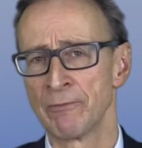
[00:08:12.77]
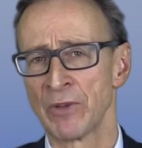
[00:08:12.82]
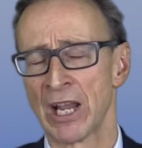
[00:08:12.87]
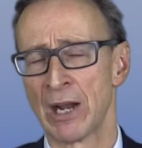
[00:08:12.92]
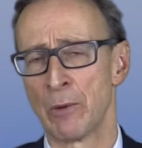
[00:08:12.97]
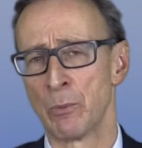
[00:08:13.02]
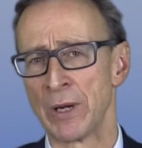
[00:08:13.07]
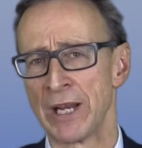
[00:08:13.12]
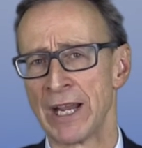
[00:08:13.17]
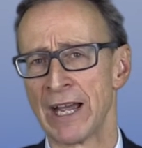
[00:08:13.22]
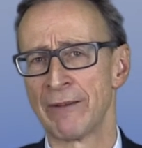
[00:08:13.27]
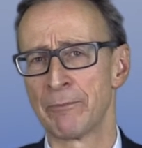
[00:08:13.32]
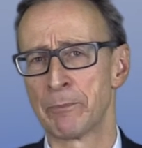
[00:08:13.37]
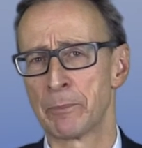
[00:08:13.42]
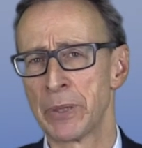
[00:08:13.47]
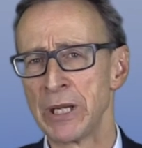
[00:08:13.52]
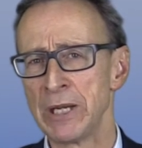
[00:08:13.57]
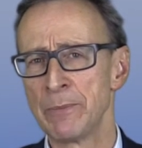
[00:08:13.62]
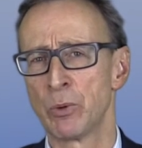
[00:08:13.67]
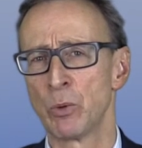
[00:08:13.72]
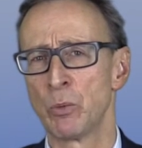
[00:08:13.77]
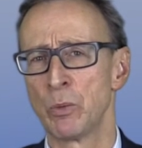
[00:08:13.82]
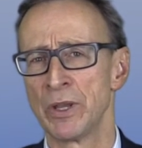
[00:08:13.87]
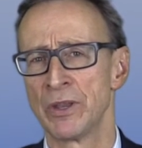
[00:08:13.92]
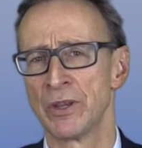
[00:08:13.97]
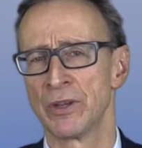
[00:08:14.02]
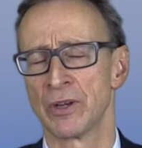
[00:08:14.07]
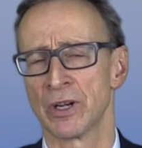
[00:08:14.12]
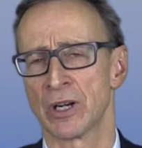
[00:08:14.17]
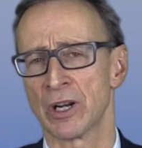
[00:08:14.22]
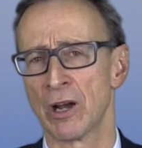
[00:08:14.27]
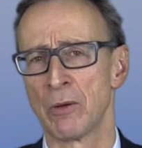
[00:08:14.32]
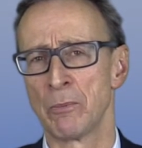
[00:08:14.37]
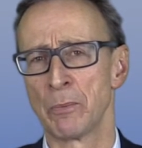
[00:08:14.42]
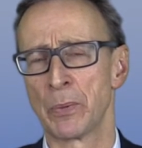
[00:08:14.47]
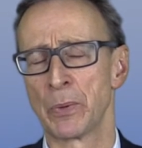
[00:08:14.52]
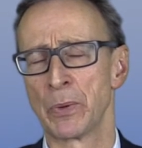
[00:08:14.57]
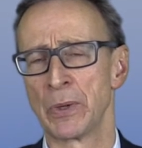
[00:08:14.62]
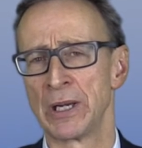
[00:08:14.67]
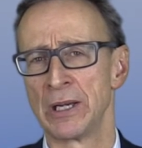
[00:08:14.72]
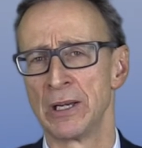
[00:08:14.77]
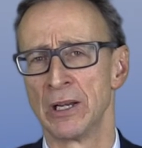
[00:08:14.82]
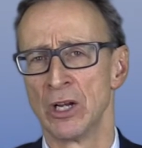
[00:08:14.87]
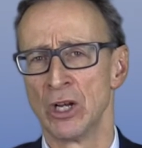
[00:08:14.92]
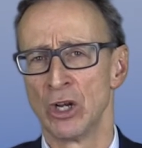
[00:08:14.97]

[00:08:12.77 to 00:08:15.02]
and we have people within the company